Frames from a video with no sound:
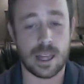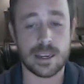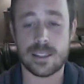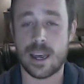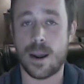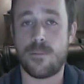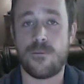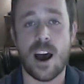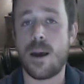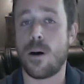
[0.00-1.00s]
Like I said,
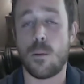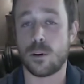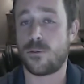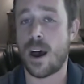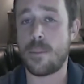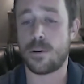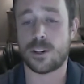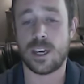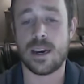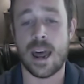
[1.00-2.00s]
up almost
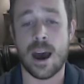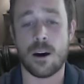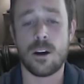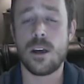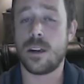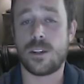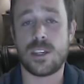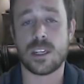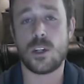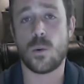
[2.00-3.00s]
5% now to
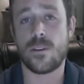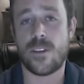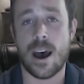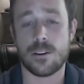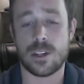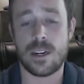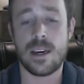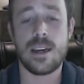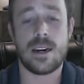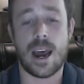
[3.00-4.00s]

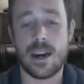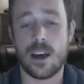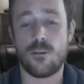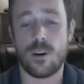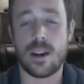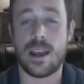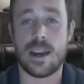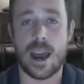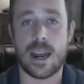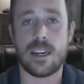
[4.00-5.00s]

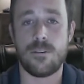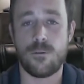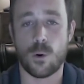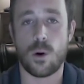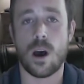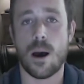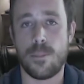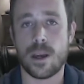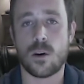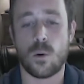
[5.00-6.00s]
61,994
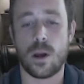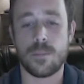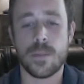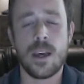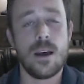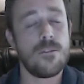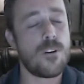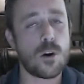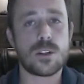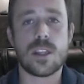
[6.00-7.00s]
Bitcoin.
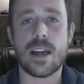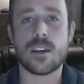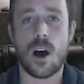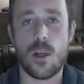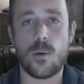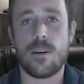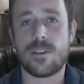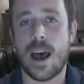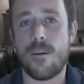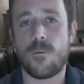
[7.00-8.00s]
Folks, that's all that we have
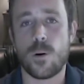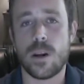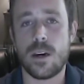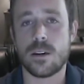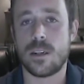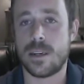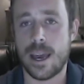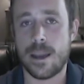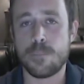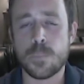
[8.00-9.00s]
time for here
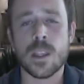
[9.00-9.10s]
today.